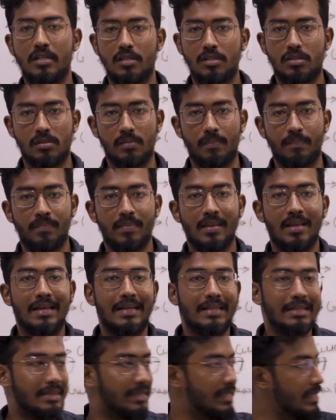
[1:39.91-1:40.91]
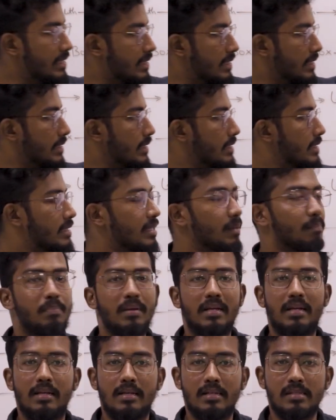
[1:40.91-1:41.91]
engine. This is the
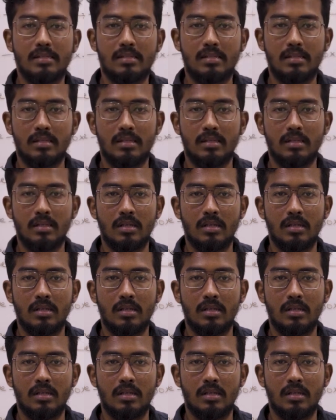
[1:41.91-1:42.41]
biggest